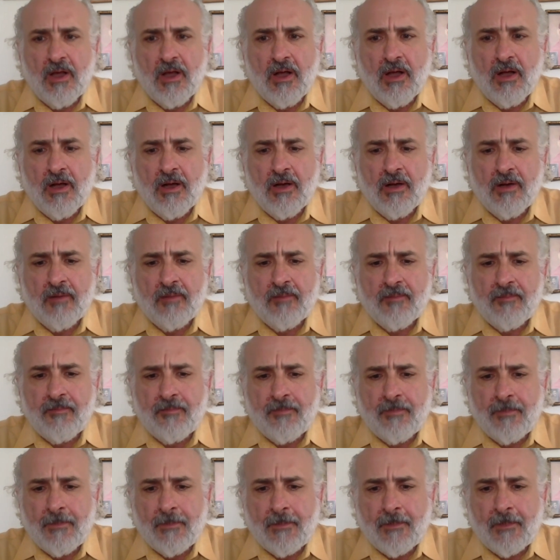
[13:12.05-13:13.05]

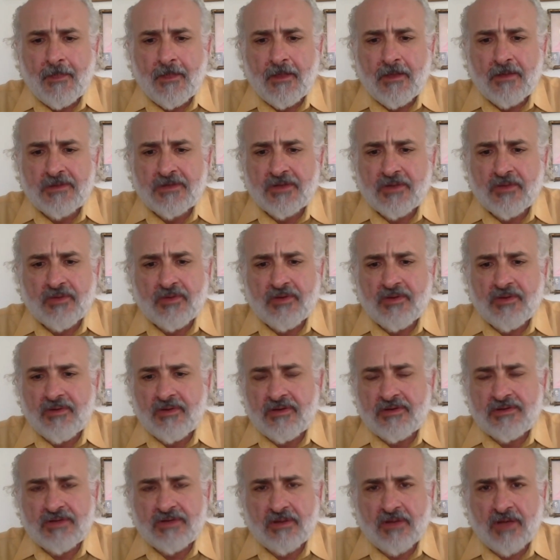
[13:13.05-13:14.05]
So
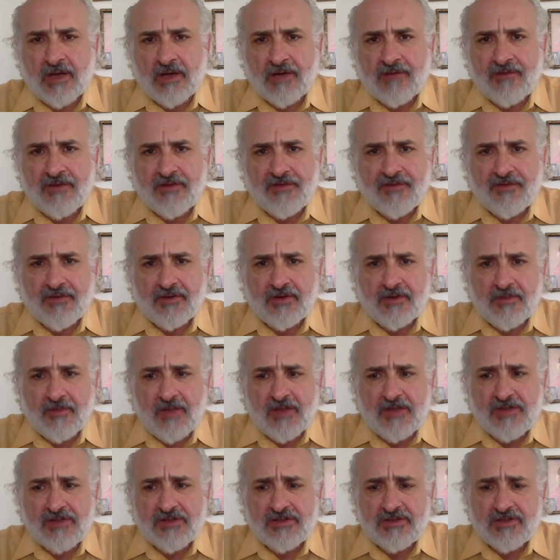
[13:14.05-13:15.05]
there's a lot of different
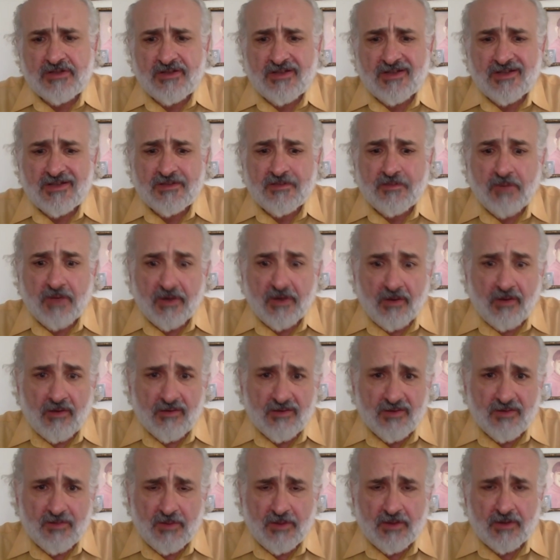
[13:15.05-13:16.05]
dimensions to this, but
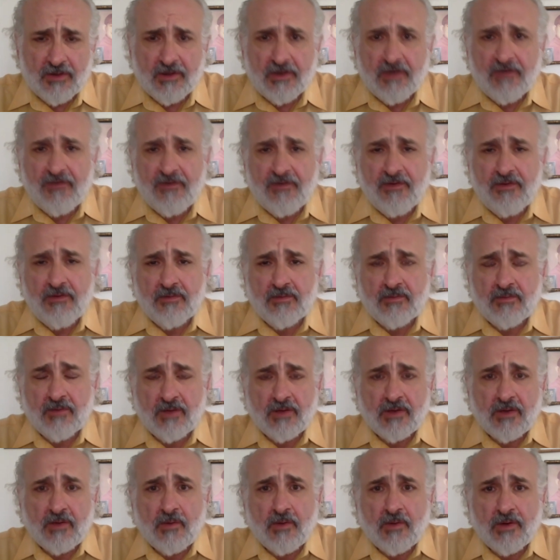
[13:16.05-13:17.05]
ultimately, if you
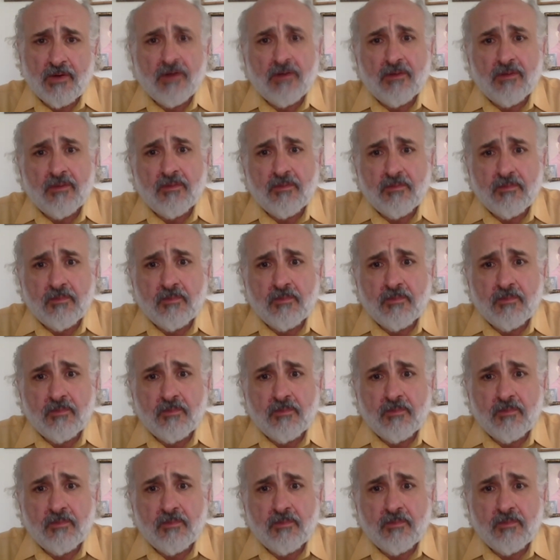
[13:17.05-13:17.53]
really want to